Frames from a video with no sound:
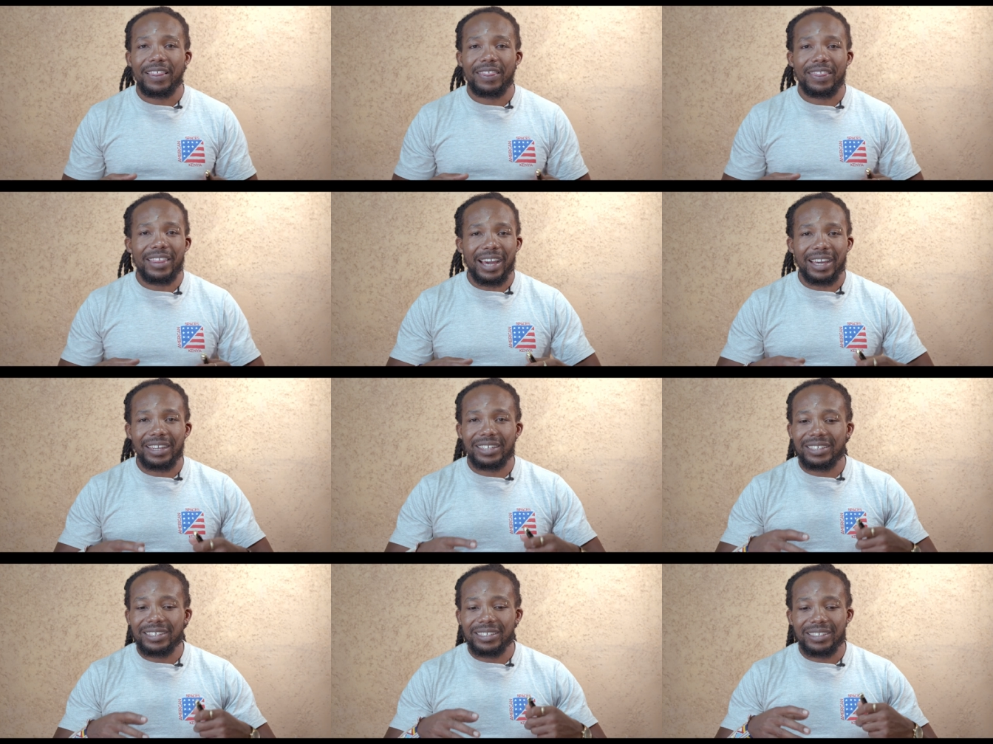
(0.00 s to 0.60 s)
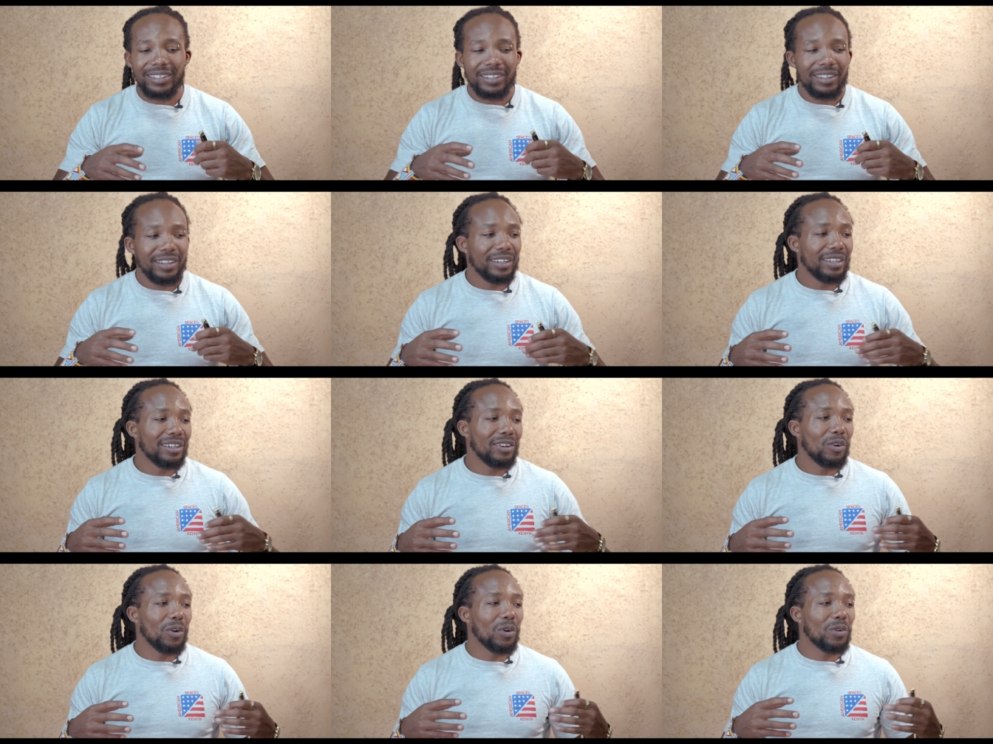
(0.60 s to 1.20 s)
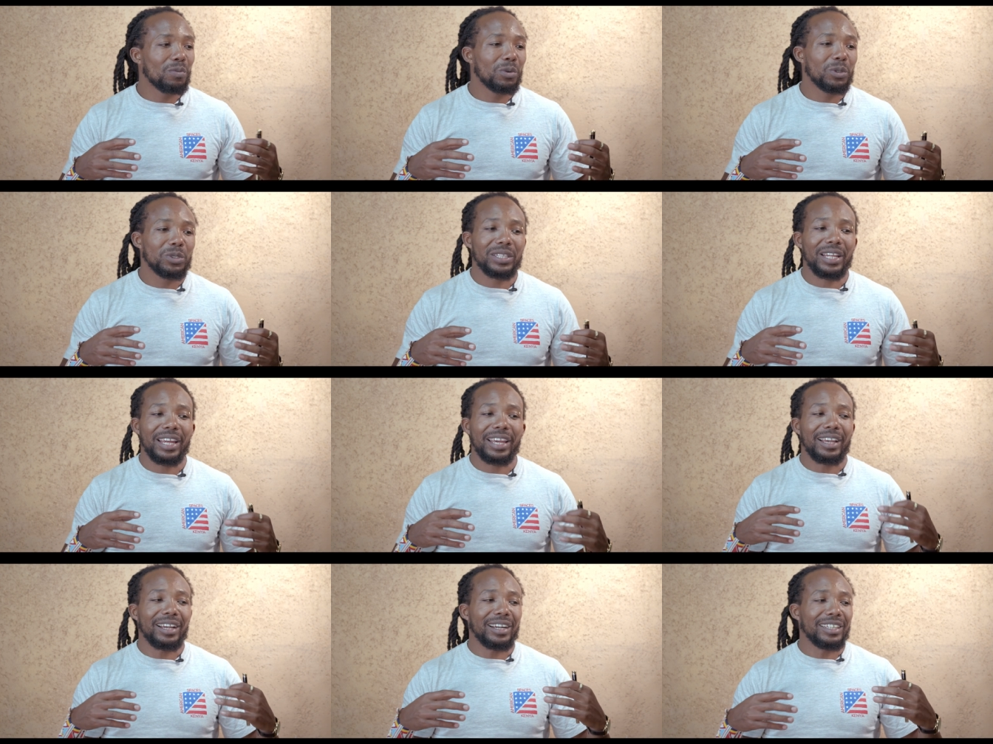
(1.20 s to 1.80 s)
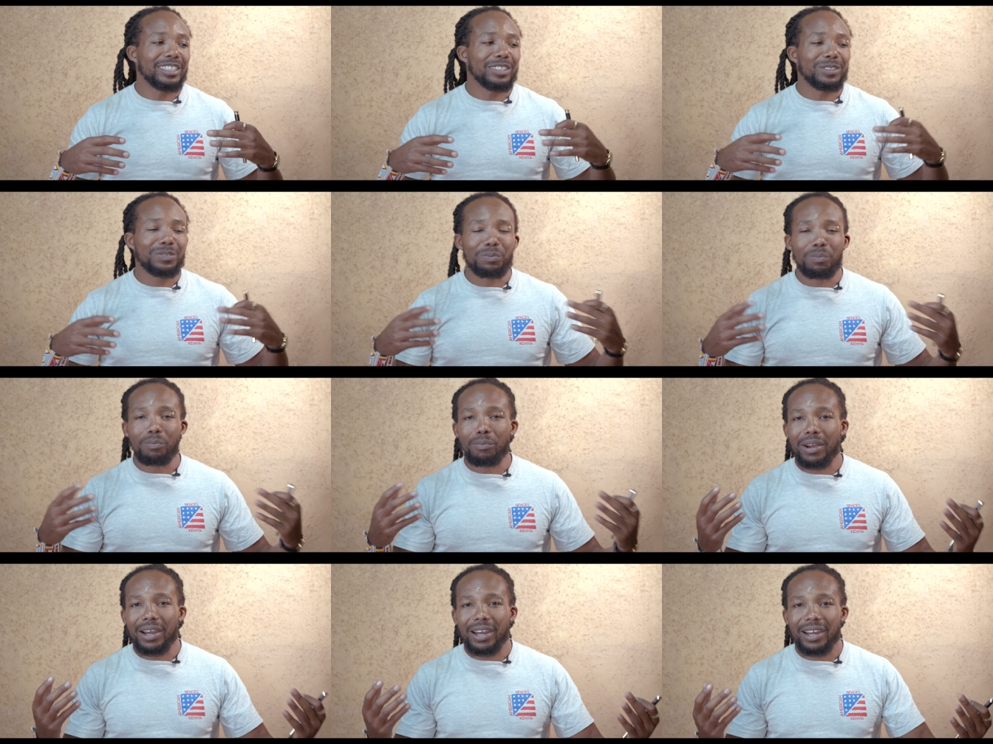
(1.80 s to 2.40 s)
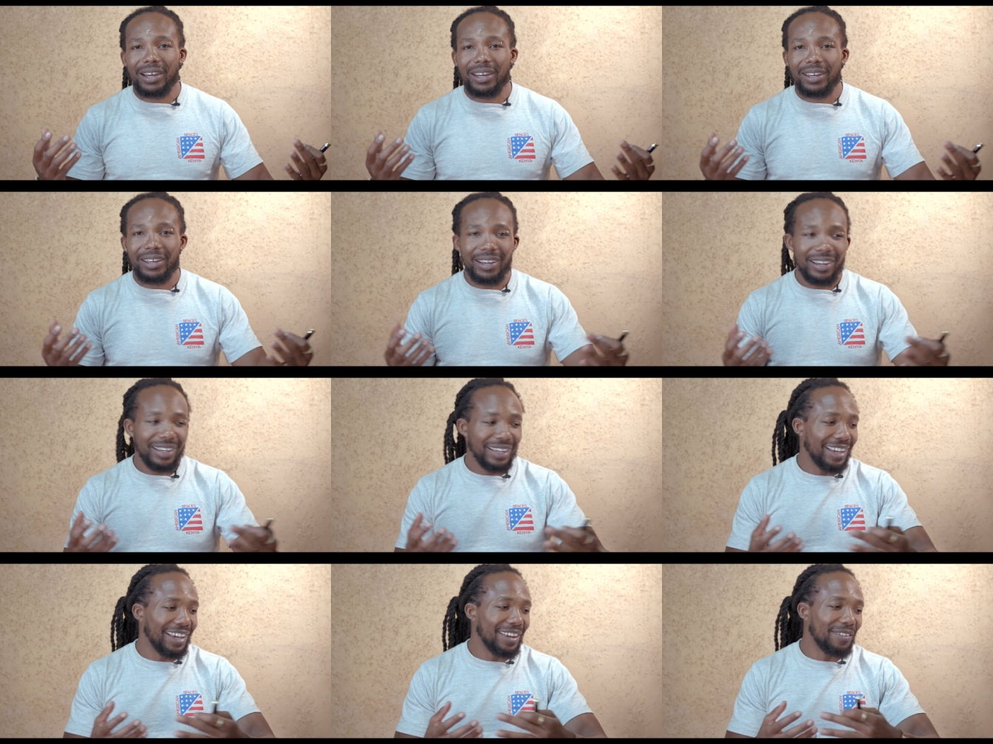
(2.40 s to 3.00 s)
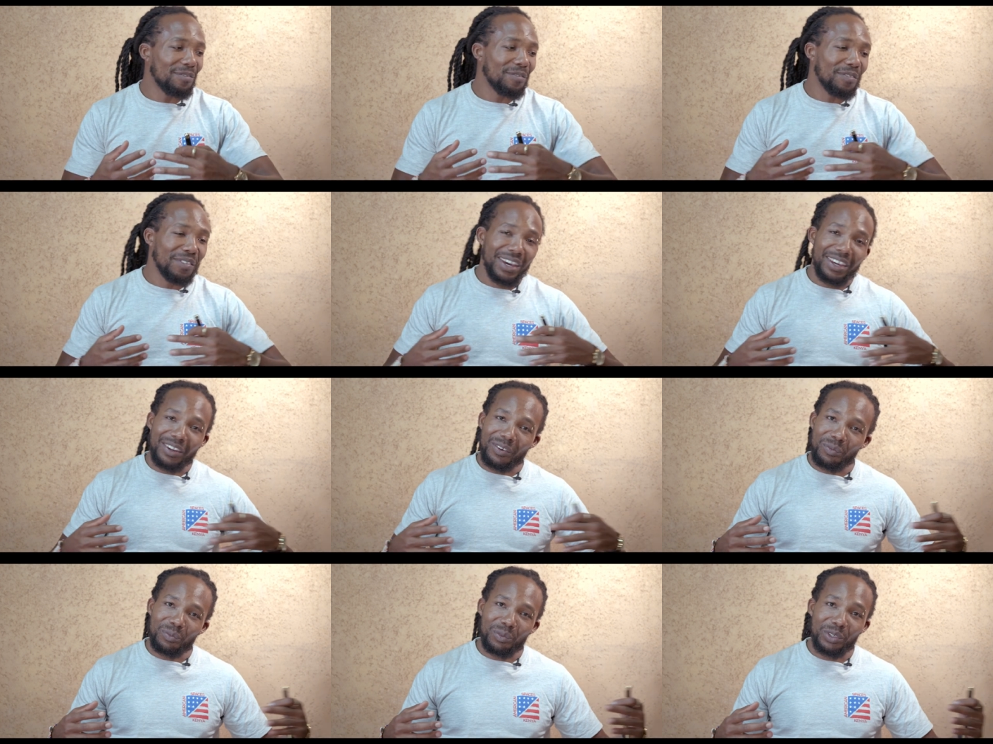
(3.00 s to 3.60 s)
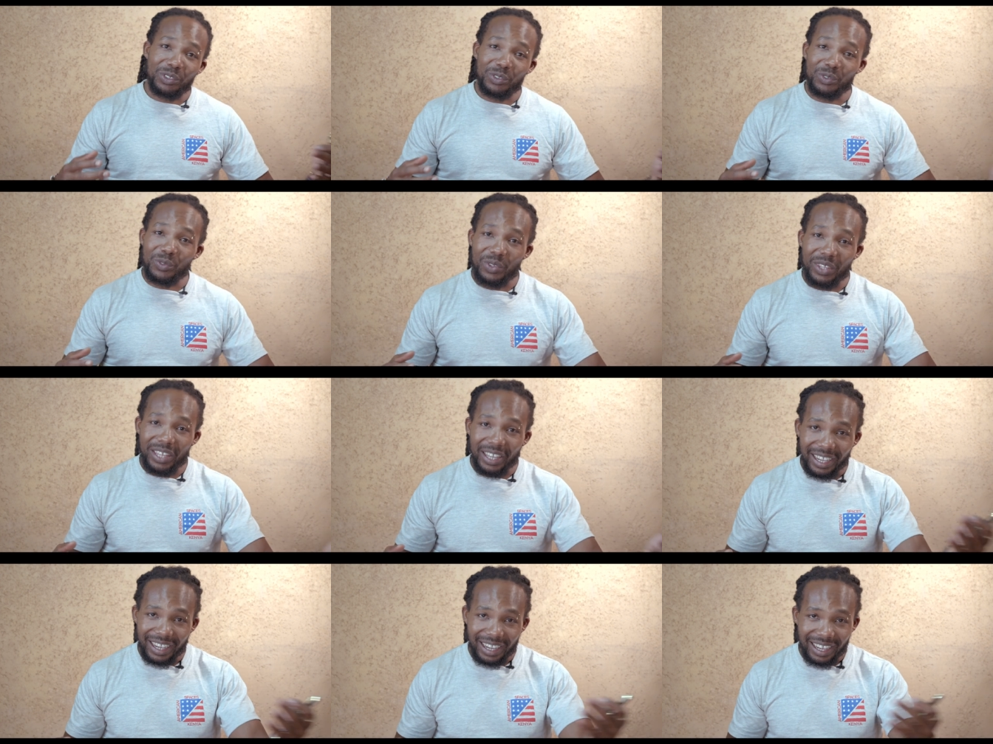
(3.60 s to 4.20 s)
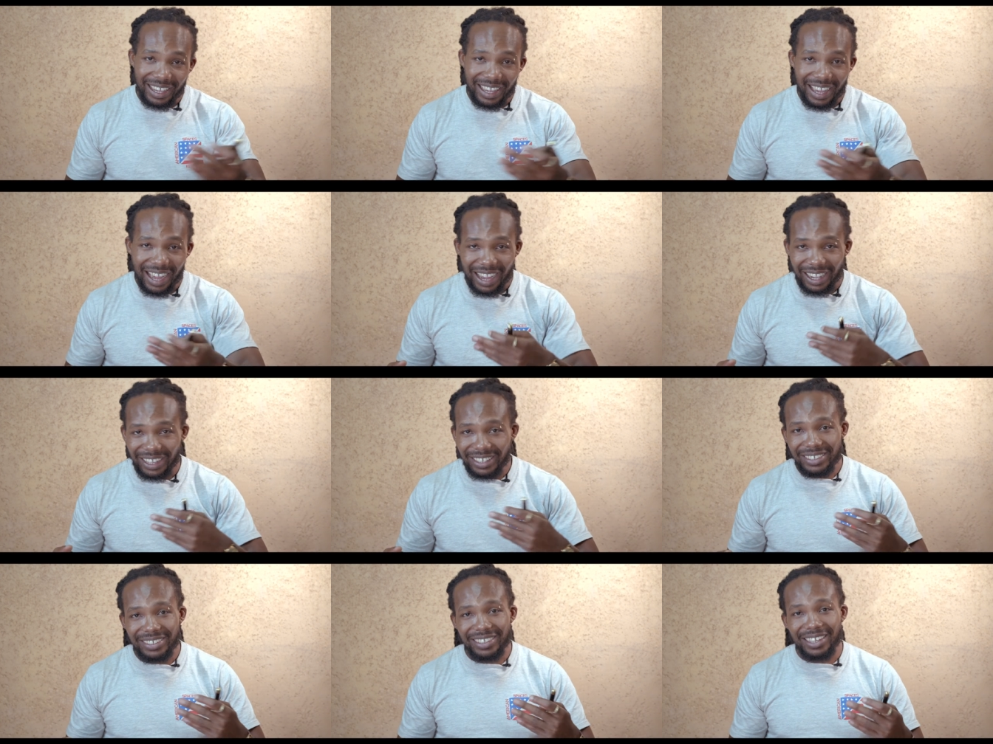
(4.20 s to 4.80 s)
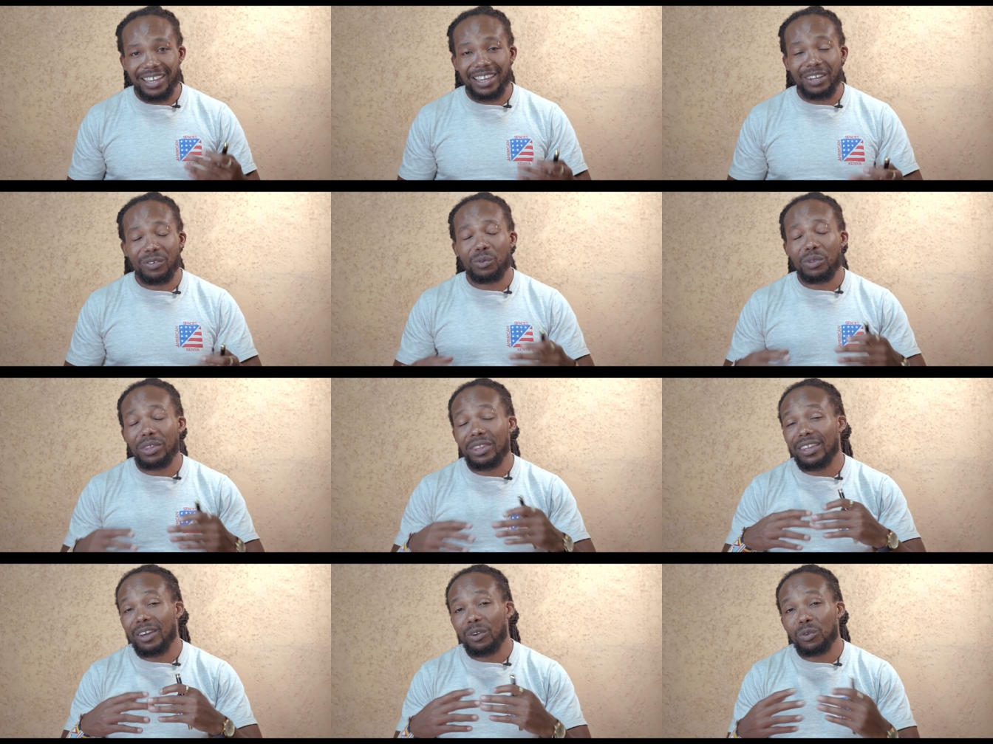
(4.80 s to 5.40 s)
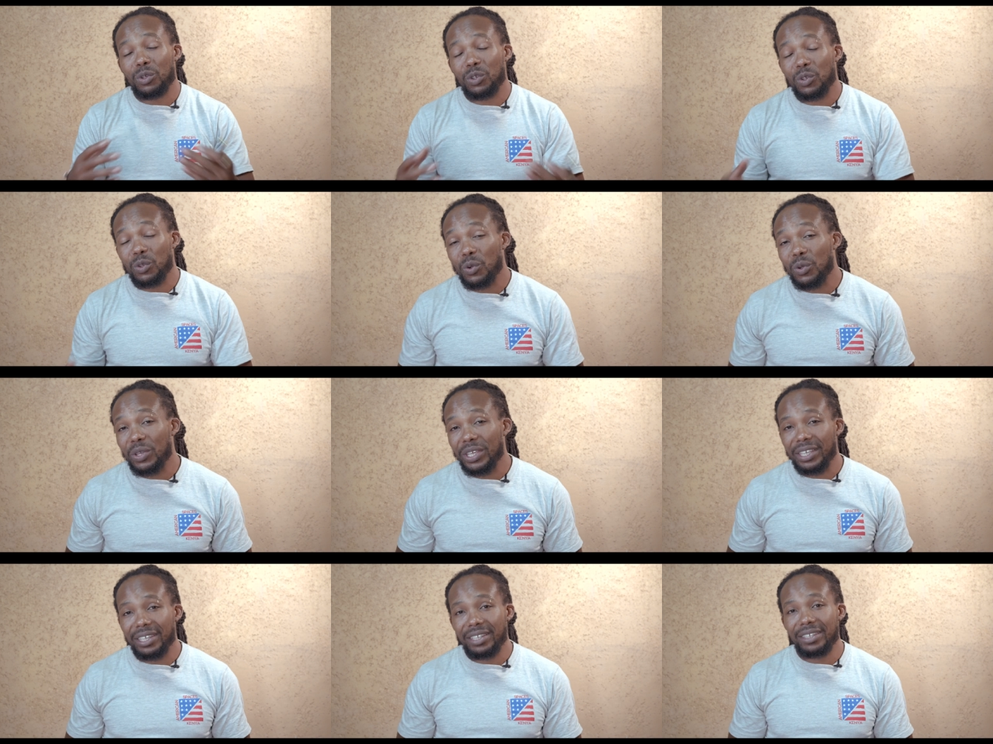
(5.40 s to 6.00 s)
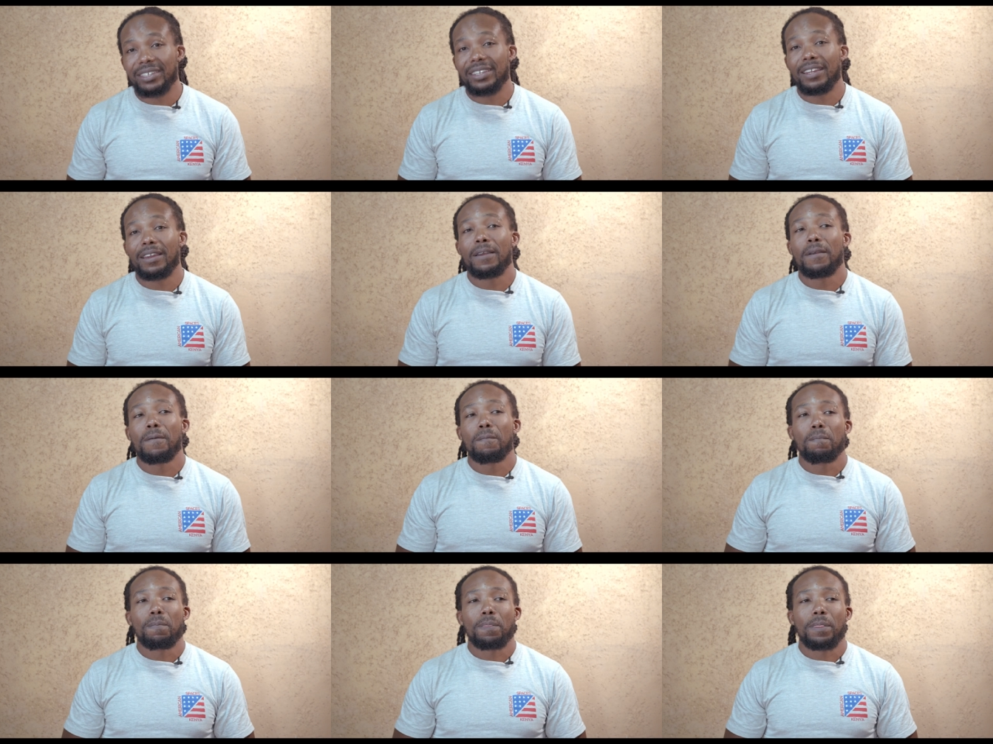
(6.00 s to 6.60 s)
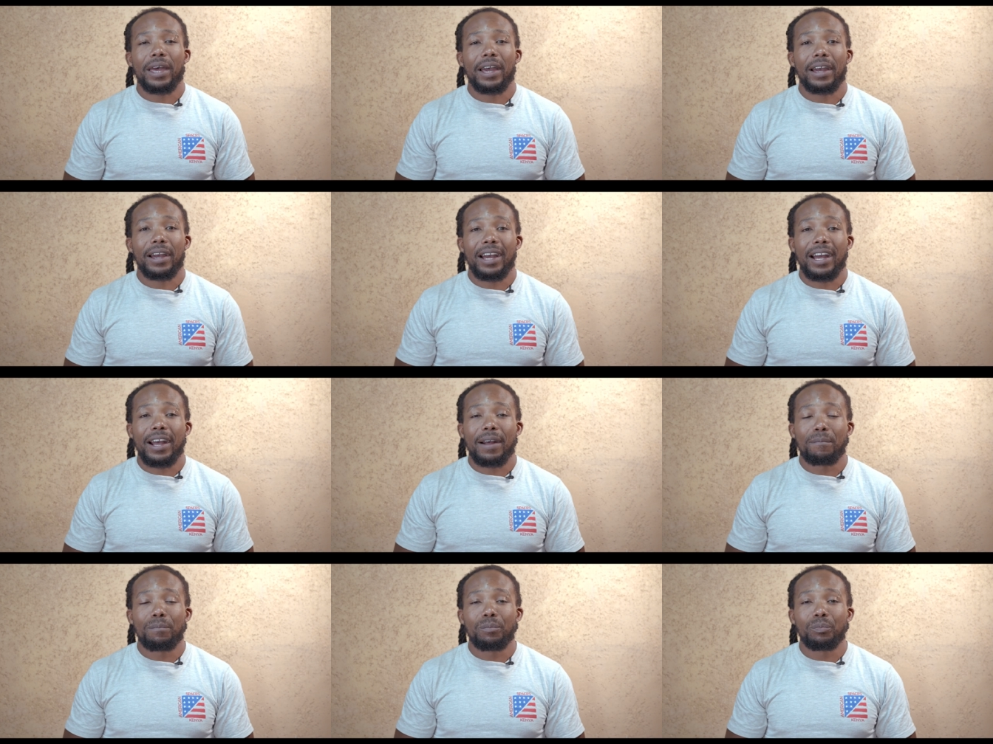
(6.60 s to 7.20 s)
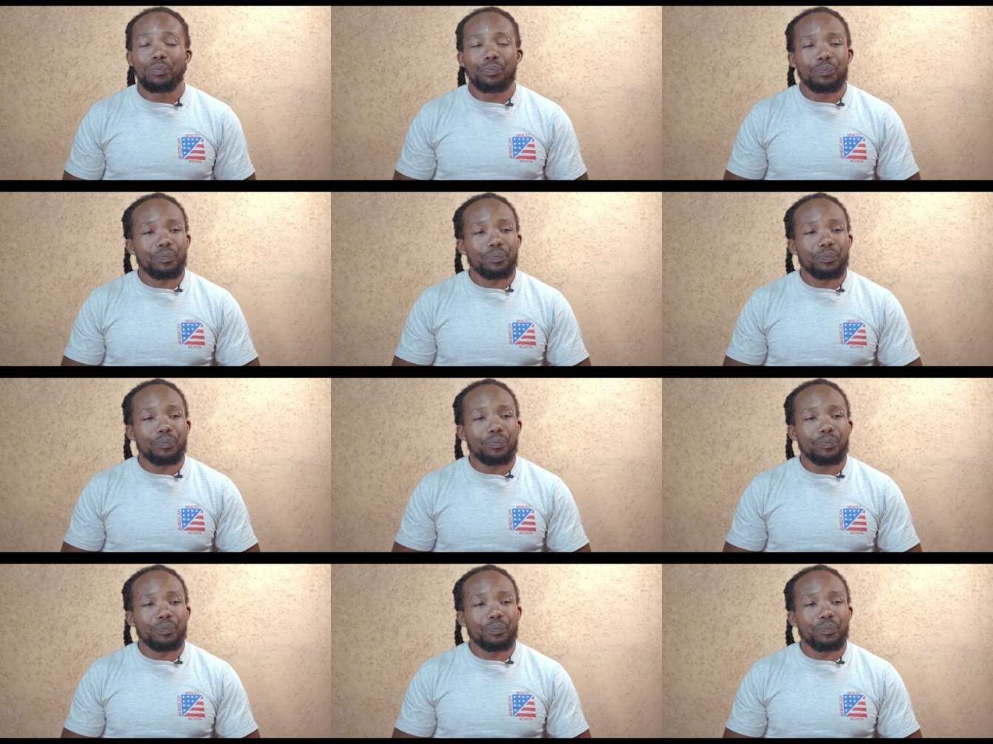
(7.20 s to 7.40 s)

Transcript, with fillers: that almost like a spa environment to the actor and without knowing it, um,